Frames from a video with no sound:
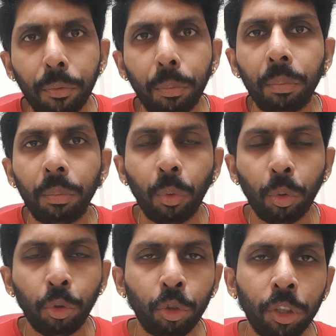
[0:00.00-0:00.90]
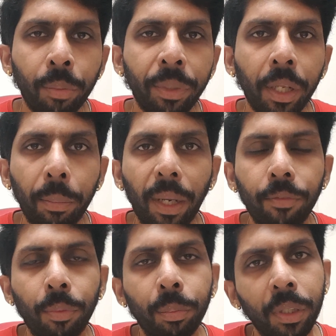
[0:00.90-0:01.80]
more social media
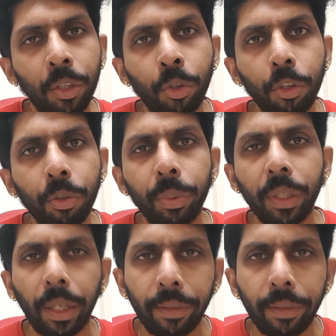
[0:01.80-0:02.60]
platform in YouTube and